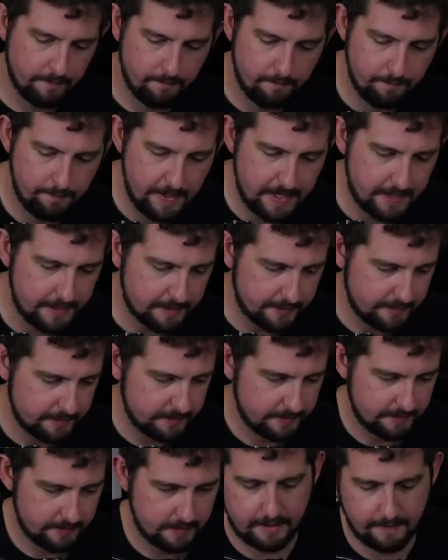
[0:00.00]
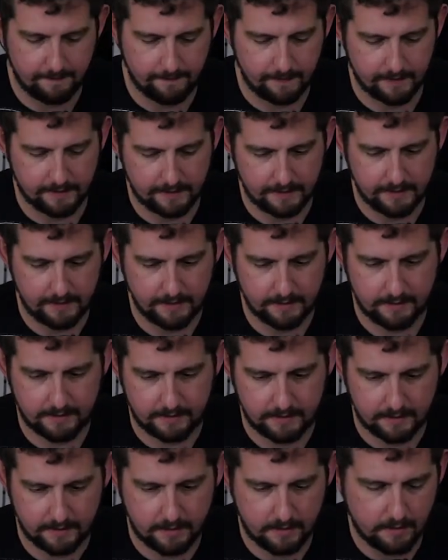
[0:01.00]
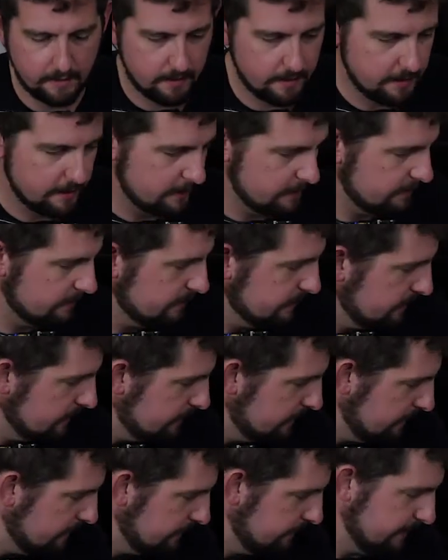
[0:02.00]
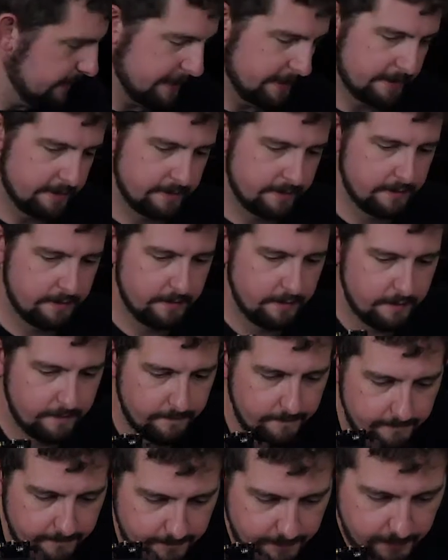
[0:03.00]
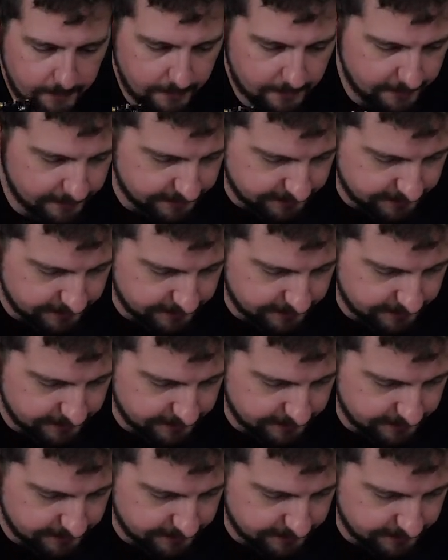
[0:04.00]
biggest differences are that you can